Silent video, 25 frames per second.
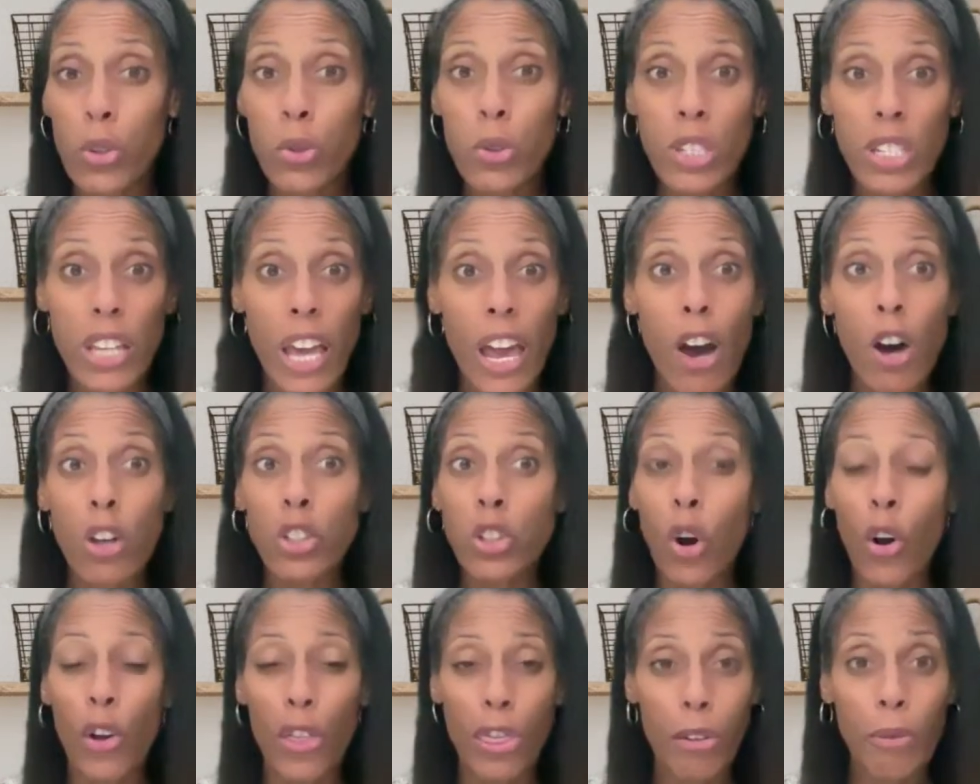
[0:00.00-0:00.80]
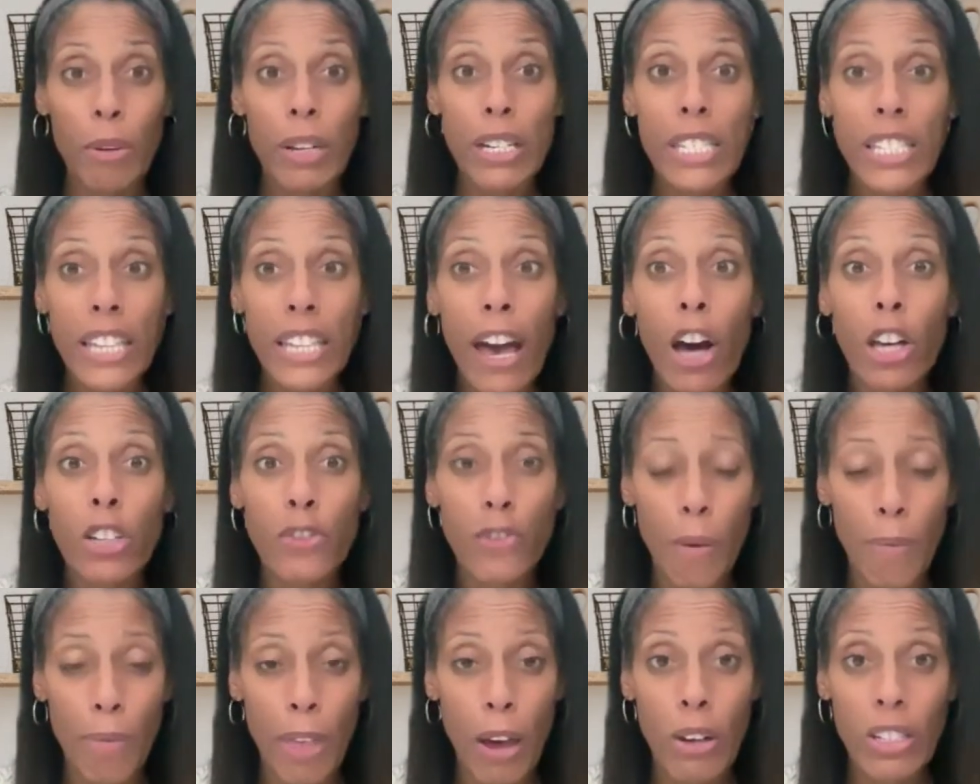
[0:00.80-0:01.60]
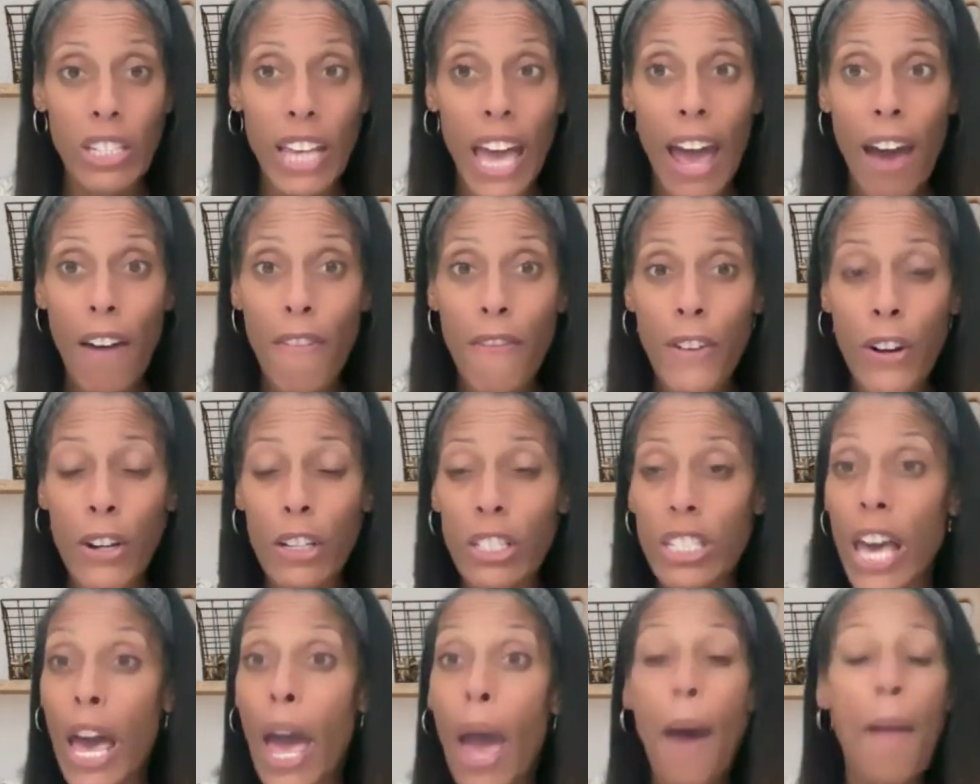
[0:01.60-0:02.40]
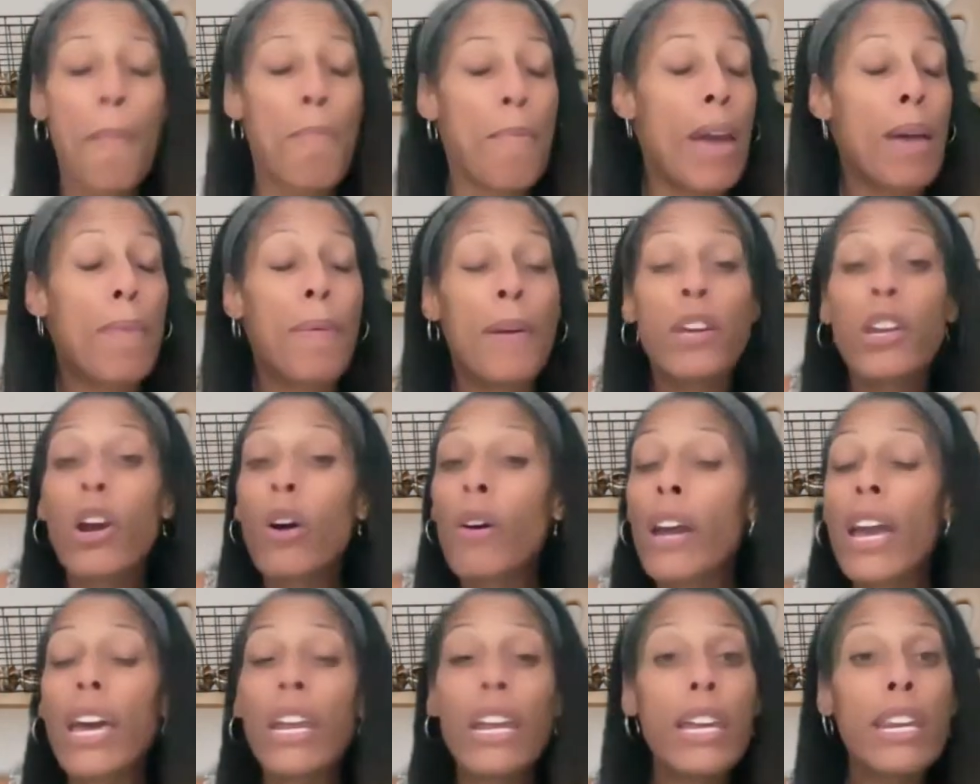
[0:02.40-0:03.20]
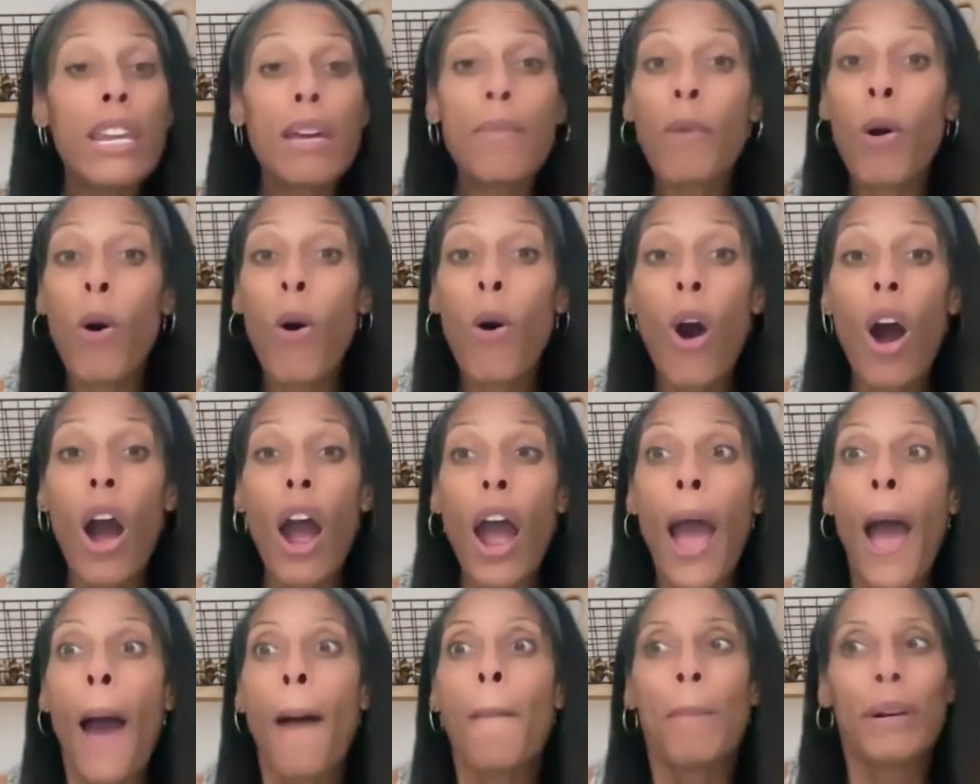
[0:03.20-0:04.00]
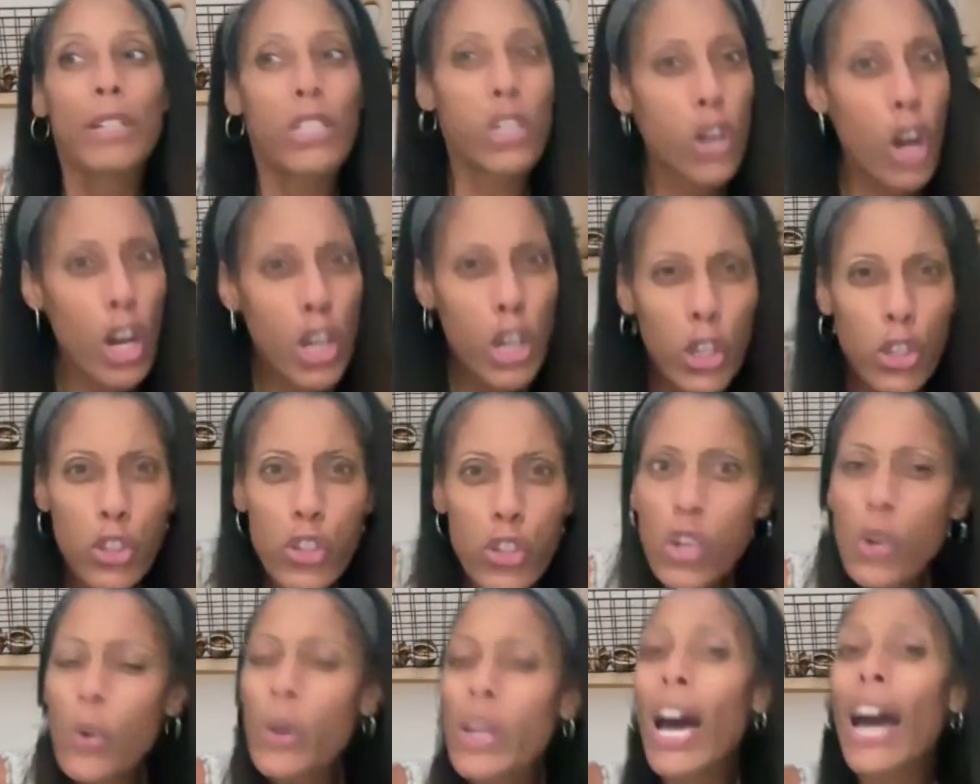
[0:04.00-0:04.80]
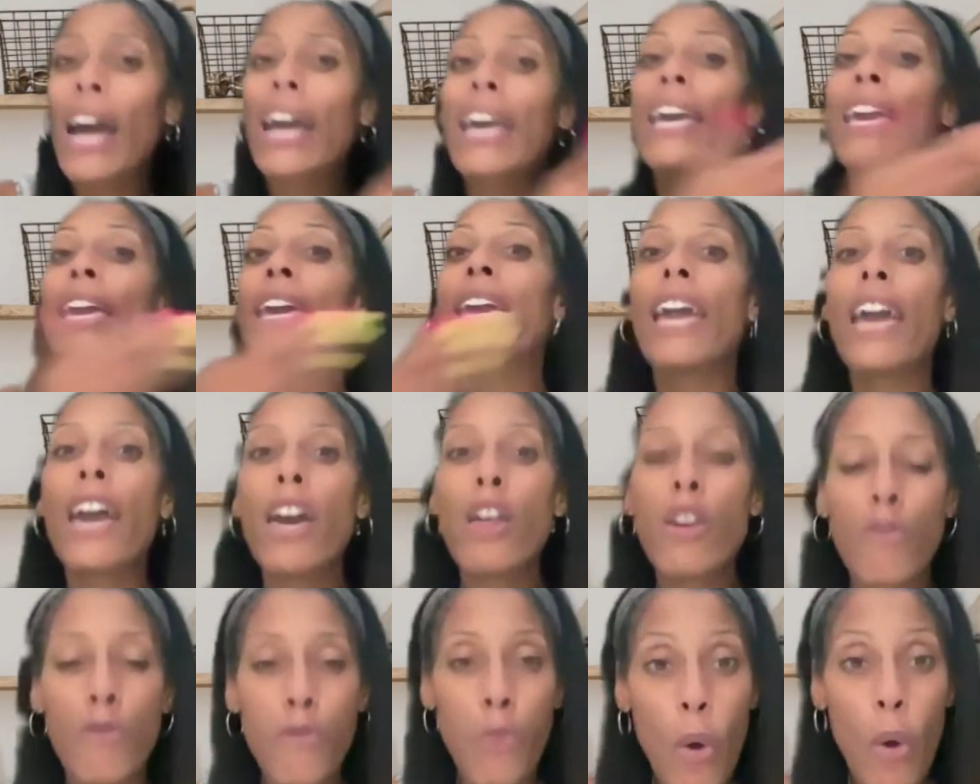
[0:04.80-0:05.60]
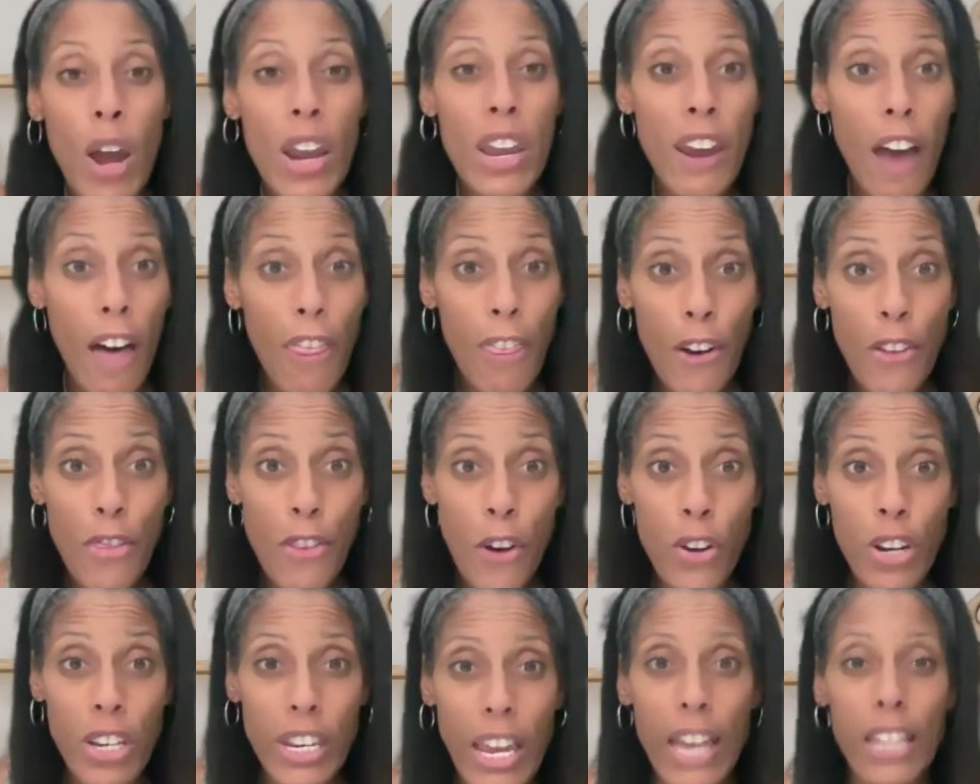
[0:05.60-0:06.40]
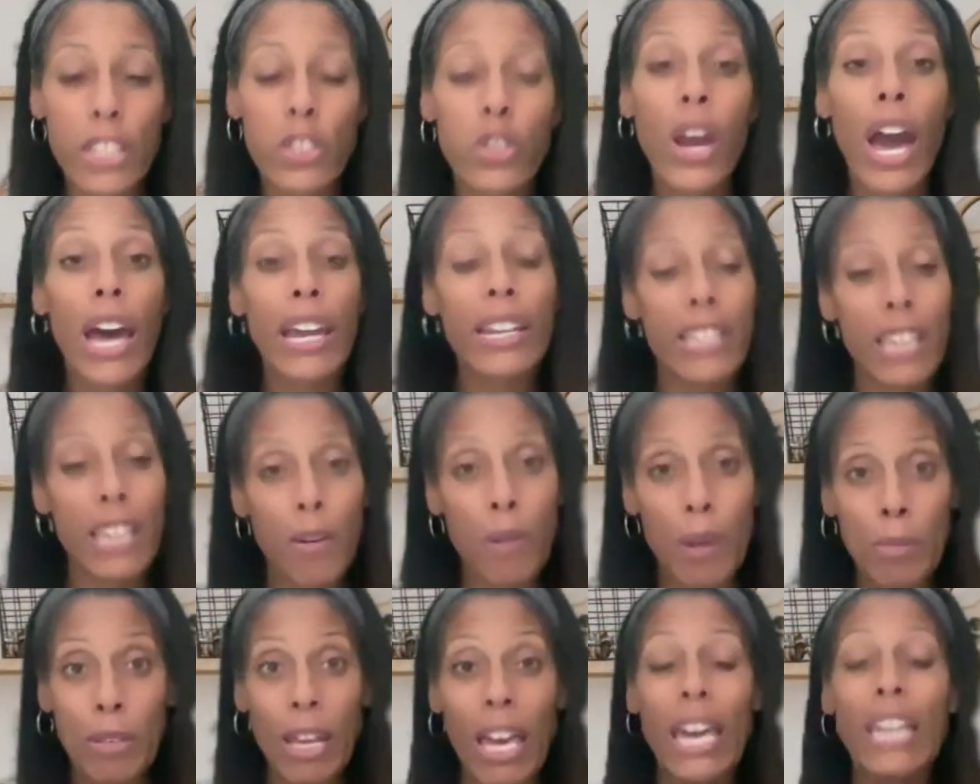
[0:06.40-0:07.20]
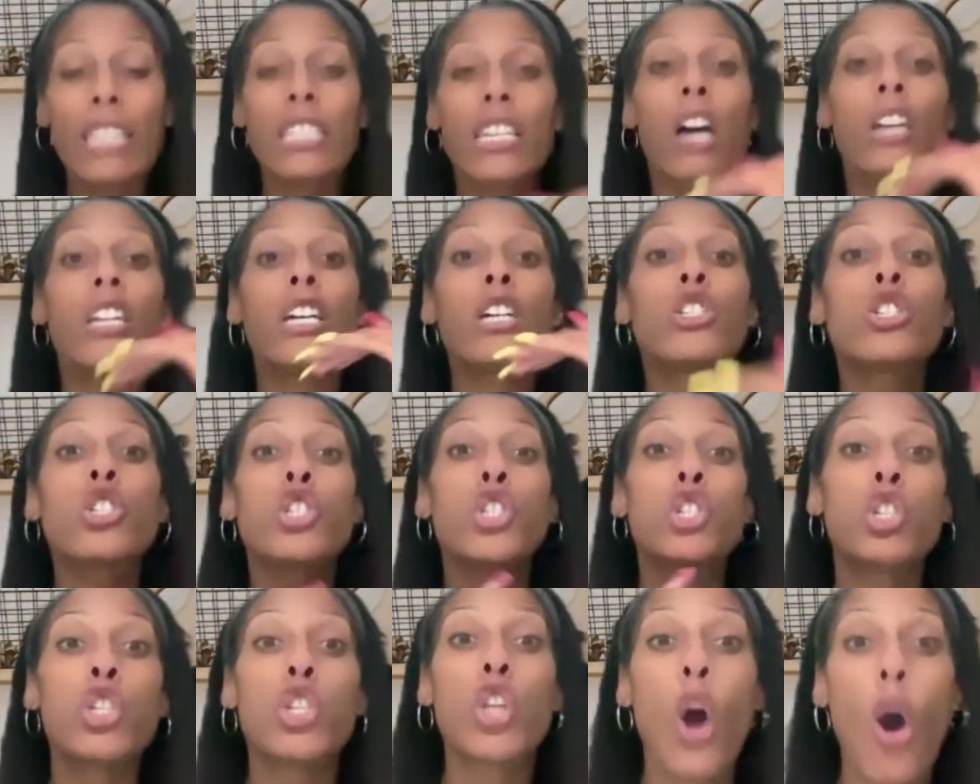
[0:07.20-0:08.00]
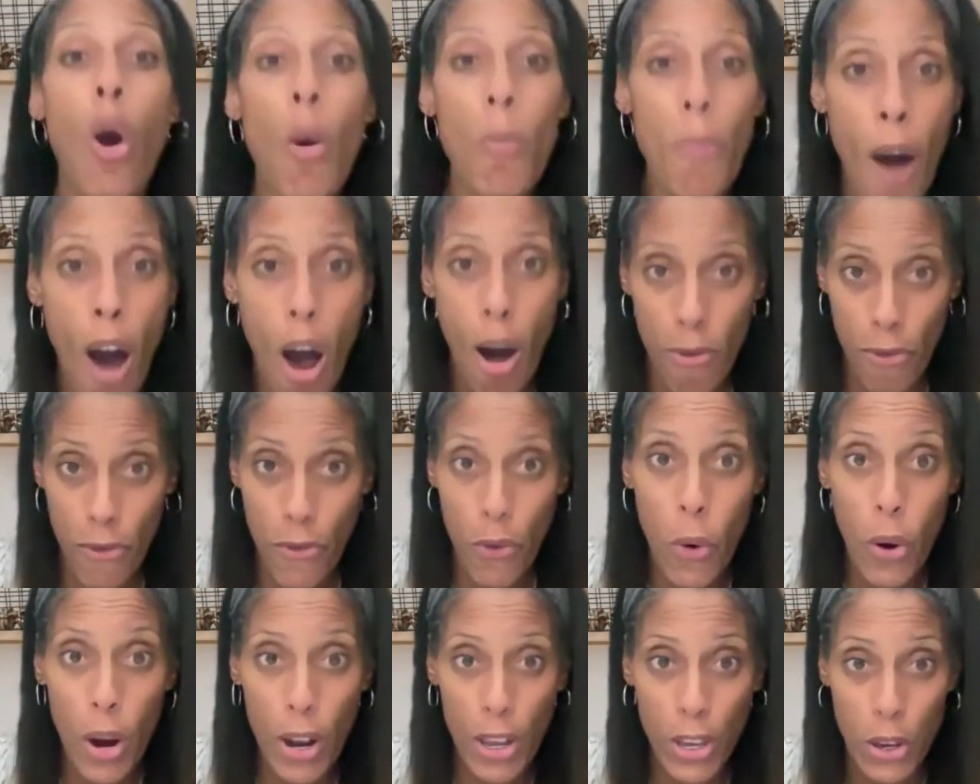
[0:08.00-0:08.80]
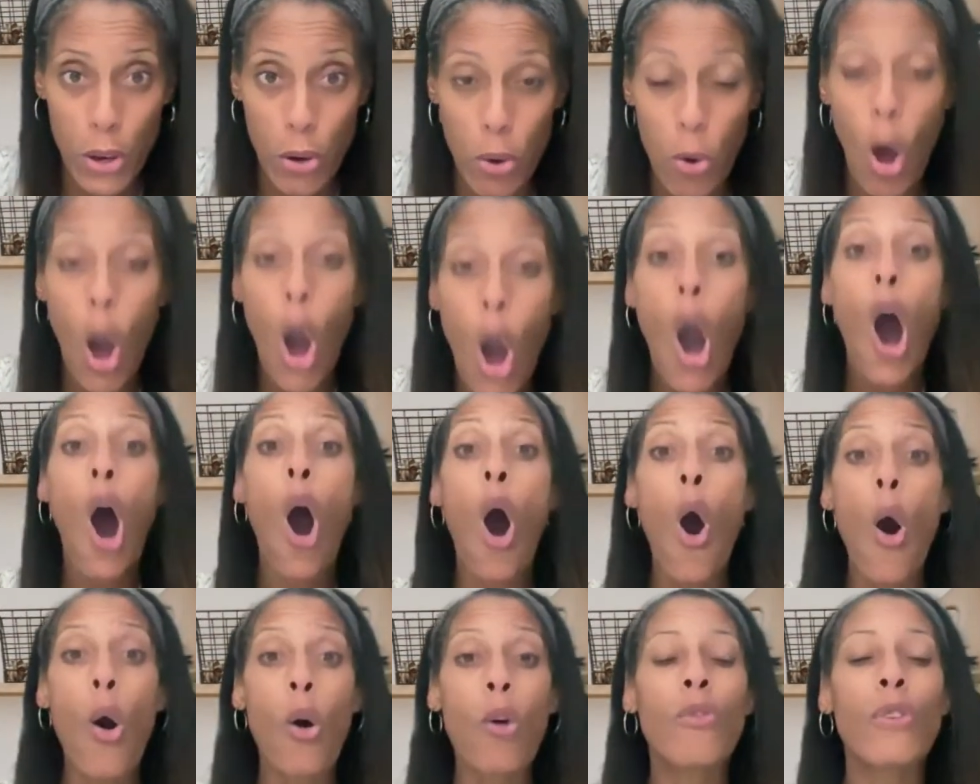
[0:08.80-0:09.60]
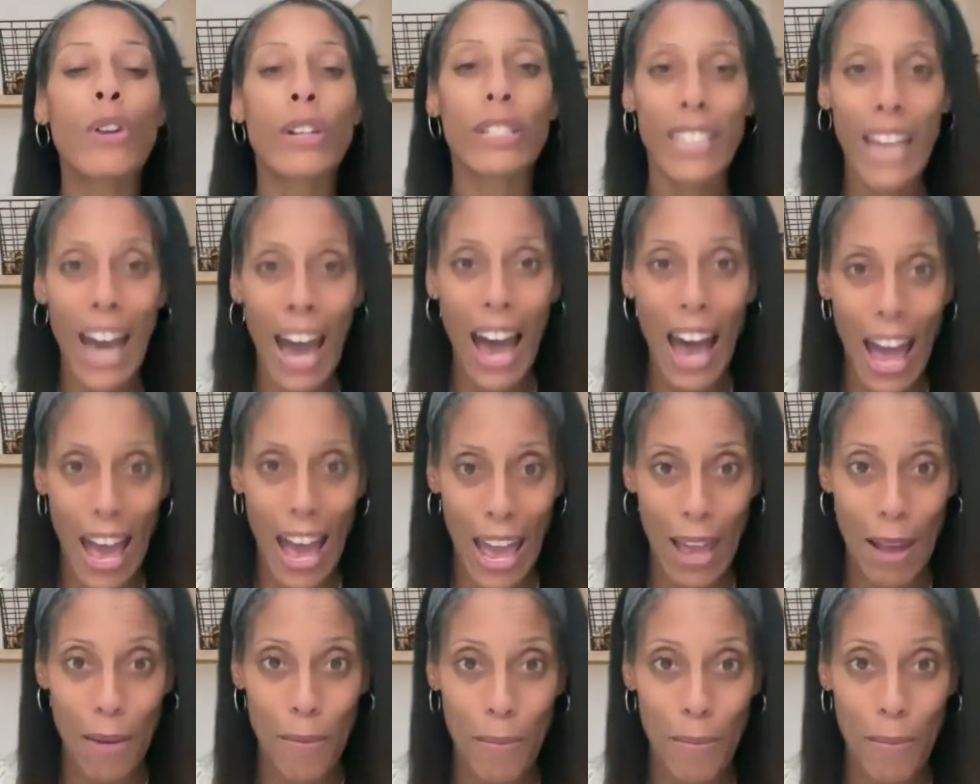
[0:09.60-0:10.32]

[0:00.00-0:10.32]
sales or 3 sales from those efforts. Maybe you don't get any more, but you're going to do it again for another 30 days. You got to get what I'm saying? It's going to snowball for you over time,